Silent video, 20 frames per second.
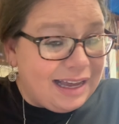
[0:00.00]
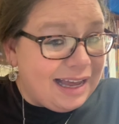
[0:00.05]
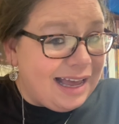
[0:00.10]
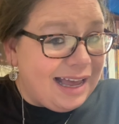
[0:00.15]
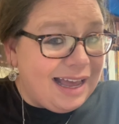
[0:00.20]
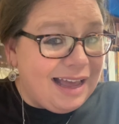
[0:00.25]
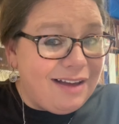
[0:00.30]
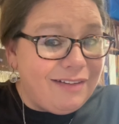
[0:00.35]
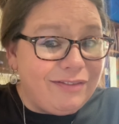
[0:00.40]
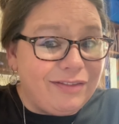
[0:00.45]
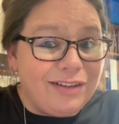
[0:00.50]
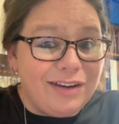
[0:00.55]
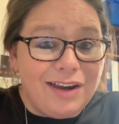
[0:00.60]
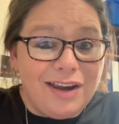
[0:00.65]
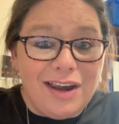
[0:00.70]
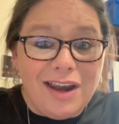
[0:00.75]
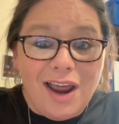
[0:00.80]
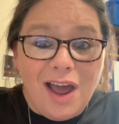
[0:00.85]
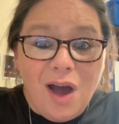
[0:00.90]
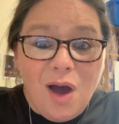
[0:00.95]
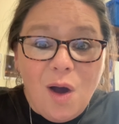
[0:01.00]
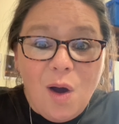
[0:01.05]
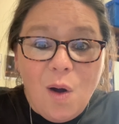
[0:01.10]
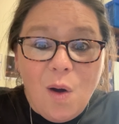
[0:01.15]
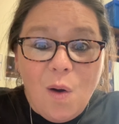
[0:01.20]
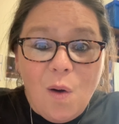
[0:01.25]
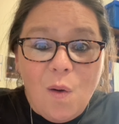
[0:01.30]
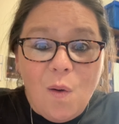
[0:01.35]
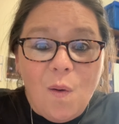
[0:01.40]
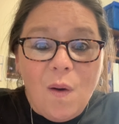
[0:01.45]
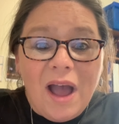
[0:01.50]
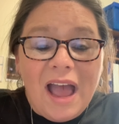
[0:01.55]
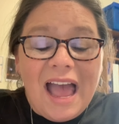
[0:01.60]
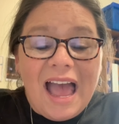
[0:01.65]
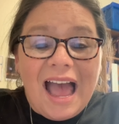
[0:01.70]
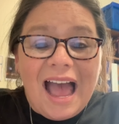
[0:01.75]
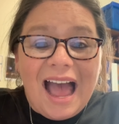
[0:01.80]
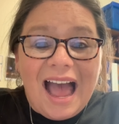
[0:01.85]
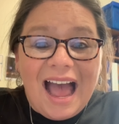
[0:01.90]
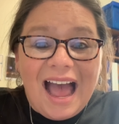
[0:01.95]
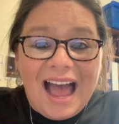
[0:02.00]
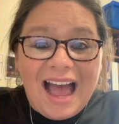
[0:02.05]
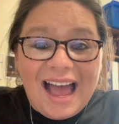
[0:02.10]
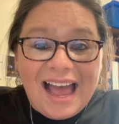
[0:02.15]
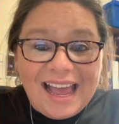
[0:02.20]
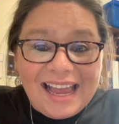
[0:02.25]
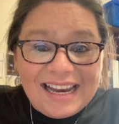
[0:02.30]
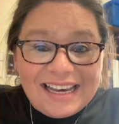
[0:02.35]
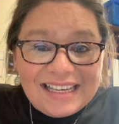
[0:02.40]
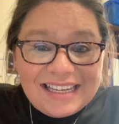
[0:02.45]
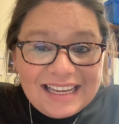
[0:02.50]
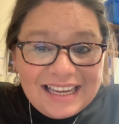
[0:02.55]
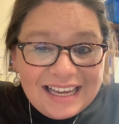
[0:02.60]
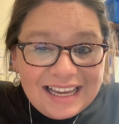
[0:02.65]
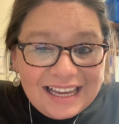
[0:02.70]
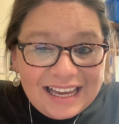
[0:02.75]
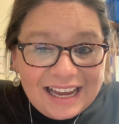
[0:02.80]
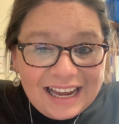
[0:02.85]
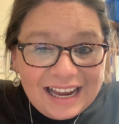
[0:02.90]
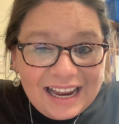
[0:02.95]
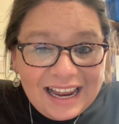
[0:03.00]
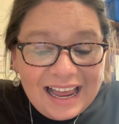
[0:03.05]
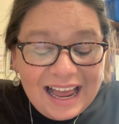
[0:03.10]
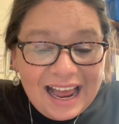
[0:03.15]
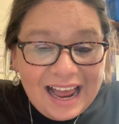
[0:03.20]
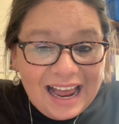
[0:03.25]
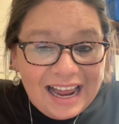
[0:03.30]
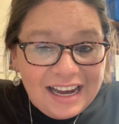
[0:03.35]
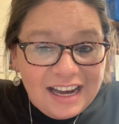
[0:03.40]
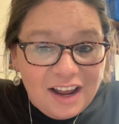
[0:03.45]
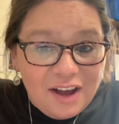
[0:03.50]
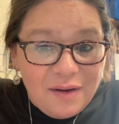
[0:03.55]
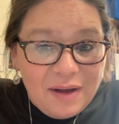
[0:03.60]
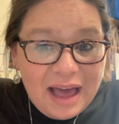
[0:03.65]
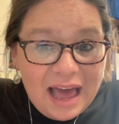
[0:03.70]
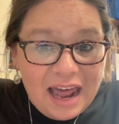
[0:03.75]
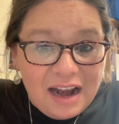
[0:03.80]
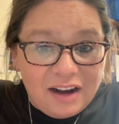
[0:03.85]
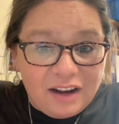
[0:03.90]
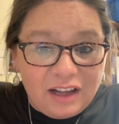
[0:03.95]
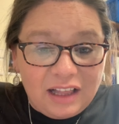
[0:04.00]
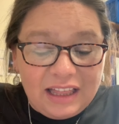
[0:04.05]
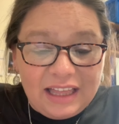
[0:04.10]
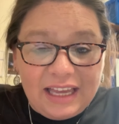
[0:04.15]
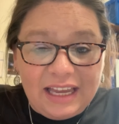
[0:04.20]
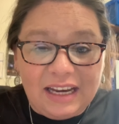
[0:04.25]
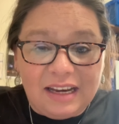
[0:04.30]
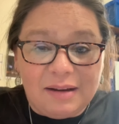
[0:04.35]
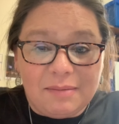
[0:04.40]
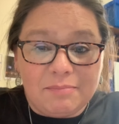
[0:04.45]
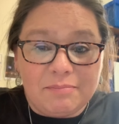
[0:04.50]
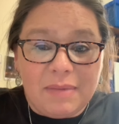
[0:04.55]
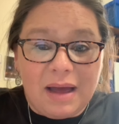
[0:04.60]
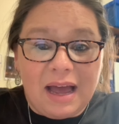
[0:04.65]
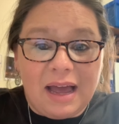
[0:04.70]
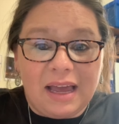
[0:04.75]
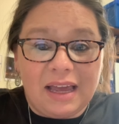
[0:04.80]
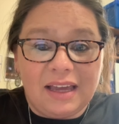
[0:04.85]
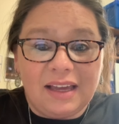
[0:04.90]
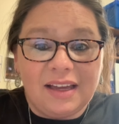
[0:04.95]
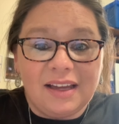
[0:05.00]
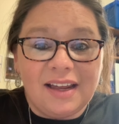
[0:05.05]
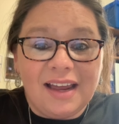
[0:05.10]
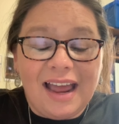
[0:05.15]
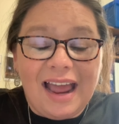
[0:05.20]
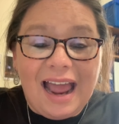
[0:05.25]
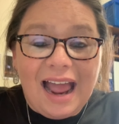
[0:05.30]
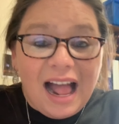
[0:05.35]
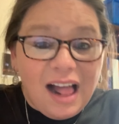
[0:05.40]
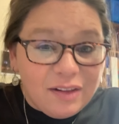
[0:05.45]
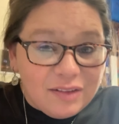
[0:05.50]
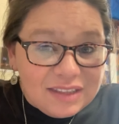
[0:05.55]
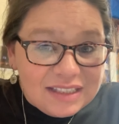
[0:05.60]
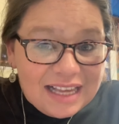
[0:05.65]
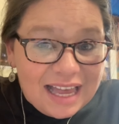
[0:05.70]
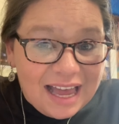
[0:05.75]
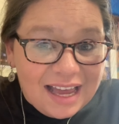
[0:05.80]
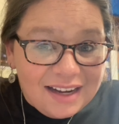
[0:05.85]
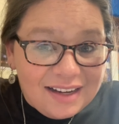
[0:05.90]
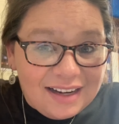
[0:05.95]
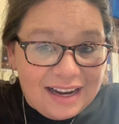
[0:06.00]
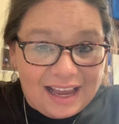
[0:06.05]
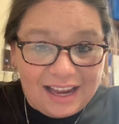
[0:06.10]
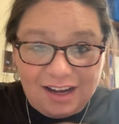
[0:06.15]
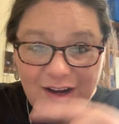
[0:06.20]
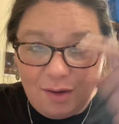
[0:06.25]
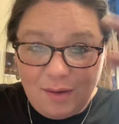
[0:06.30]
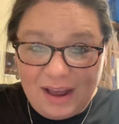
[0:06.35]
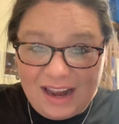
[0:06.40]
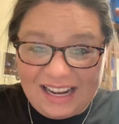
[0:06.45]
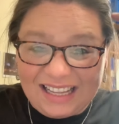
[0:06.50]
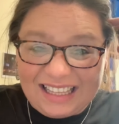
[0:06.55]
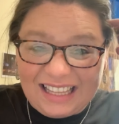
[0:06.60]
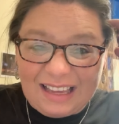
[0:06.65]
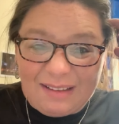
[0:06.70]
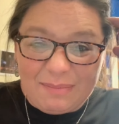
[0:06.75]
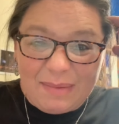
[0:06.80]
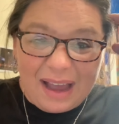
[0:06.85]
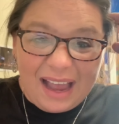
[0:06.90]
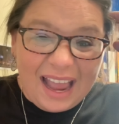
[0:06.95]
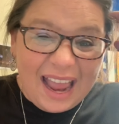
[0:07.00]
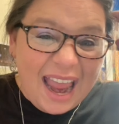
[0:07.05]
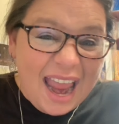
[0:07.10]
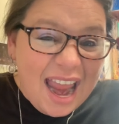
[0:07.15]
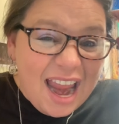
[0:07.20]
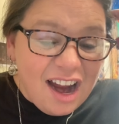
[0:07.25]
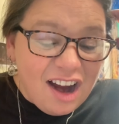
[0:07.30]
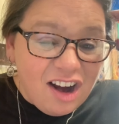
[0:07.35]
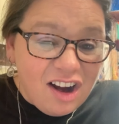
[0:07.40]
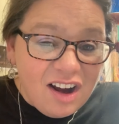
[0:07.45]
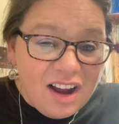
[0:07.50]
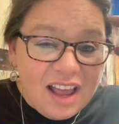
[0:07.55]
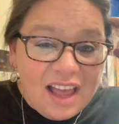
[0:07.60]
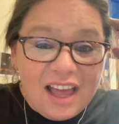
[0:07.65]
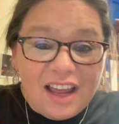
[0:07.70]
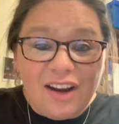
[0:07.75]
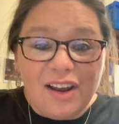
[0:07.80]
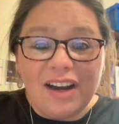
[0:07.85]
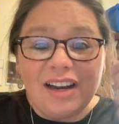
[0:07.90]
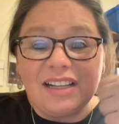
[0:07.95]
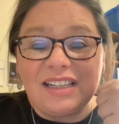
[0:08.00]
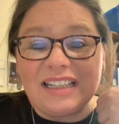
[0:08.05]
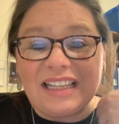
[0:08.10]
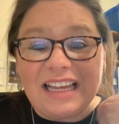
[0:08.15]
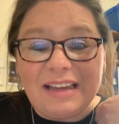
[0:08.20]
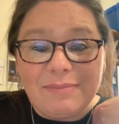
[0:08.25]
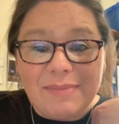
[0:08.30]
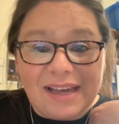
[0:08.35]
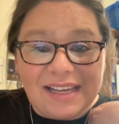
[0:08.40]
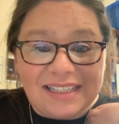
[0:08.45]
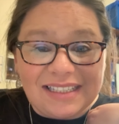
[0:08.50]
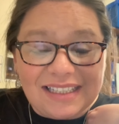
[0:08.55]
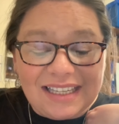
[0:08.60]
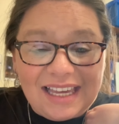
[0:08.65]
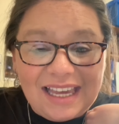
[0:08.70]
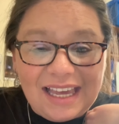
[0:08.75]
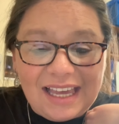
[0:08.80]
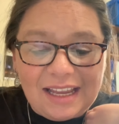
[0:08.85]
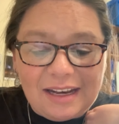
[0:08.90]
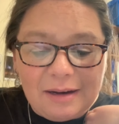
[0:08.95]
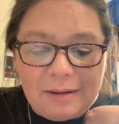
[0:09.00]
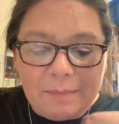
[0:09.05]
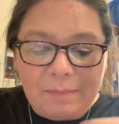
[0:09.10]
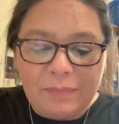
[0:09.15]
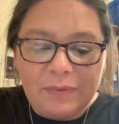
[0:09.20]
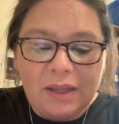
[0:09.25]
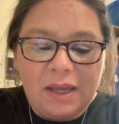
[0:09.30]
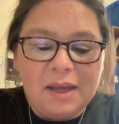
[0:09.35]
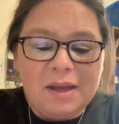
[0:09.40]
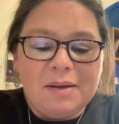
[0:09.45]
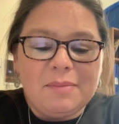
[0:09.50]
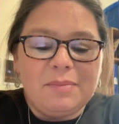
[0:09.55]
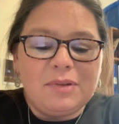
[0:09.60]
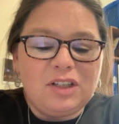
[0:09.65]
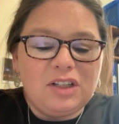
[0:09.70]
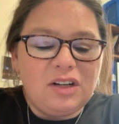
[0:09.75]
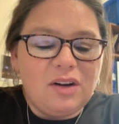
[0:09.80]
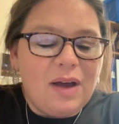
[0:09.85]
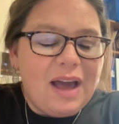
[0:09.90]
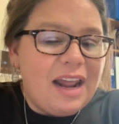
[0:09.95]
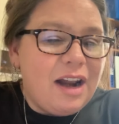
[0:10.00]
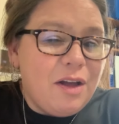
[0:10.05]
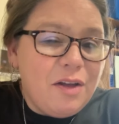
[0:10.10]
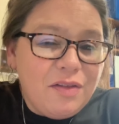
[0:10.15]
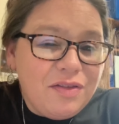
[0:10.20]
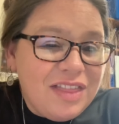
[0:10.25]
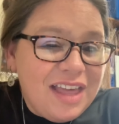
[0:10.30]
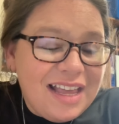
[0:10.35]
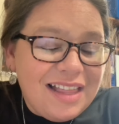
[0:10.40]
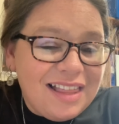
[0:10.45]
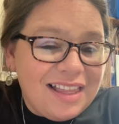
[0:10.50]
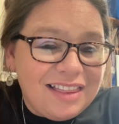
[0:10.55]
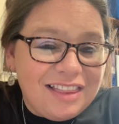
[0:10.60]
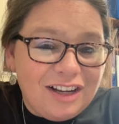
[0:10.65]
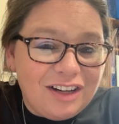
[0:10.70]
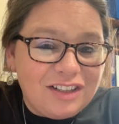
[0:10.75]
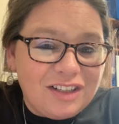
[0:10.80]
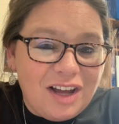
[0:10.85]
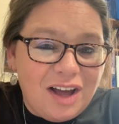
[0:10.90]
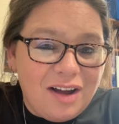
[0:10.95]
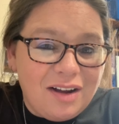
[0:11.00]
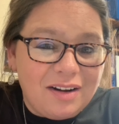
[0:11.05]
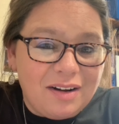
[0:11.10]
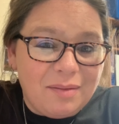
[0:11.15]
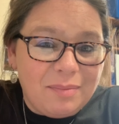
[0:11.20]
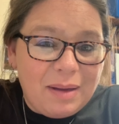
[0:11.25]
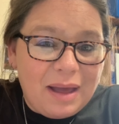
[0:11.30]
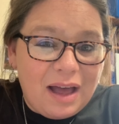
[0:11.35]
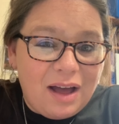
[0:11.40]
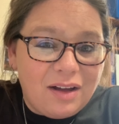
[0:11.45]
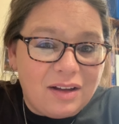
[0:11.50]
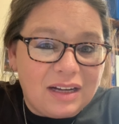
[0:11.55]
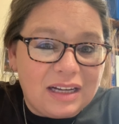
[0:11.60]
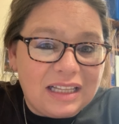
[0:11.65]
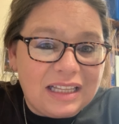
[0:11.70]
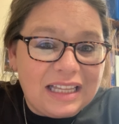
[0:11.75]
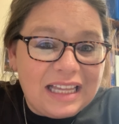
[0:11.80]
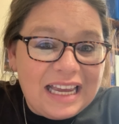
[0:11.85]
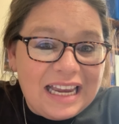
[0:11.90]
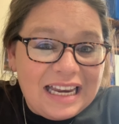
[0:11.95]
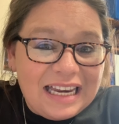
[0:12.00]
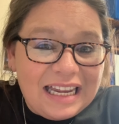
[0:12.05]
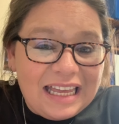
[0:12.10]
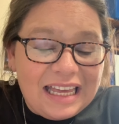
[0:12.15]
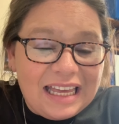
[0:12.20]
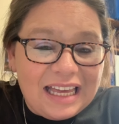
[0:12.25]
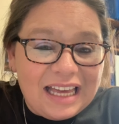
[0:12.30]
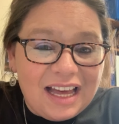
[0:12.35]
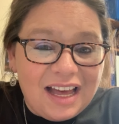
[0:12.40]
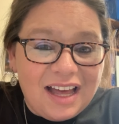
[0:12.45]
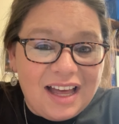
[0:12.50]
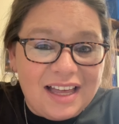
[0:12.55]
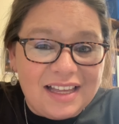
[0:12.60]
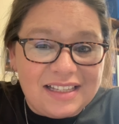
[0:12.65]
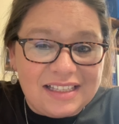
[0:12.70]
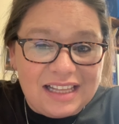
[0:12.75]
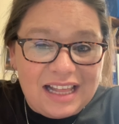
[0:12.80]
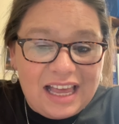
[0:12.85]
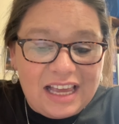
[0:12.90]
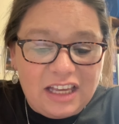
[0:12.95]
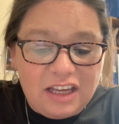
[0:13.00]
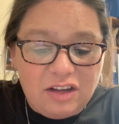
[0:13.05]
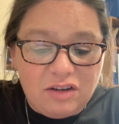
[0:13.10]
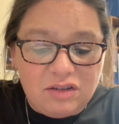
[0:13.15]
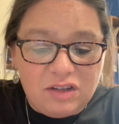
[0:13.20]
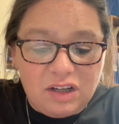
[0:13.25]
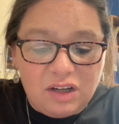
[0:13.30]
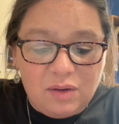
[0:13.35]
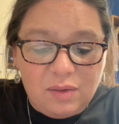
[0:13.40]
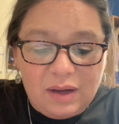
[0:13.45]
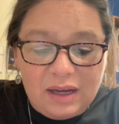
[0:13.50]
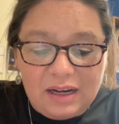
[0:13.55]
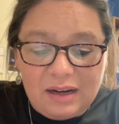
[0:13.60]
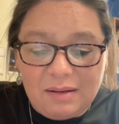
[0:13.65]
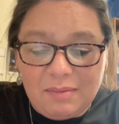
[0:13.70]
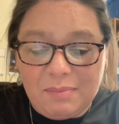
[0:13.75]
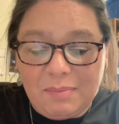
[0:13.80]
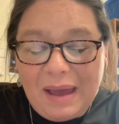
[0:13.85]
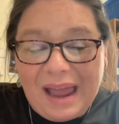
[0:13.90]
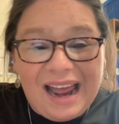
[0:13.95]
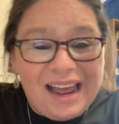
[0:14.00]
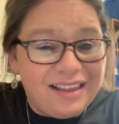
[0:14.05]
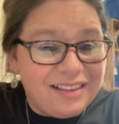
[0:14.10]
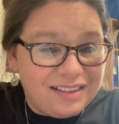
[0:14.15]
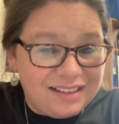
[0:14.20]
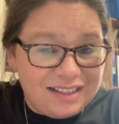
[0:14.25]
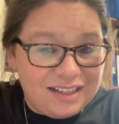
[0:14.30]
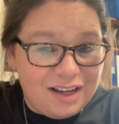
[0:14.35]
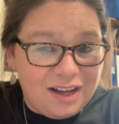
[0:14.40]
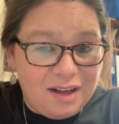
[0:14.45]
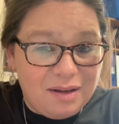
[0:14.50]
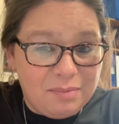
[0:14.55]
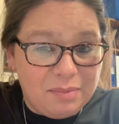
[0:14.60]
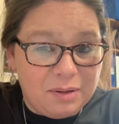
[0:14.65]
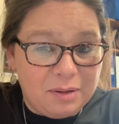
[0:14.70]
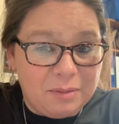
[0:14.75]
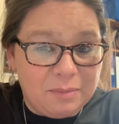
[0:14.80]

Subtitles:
I have no idea. I know how to clean my outside. I know how to clean my hair. I know how to clean my skin. But, you know, I don't think that they're talking about cleaning us like you do in a bathtub.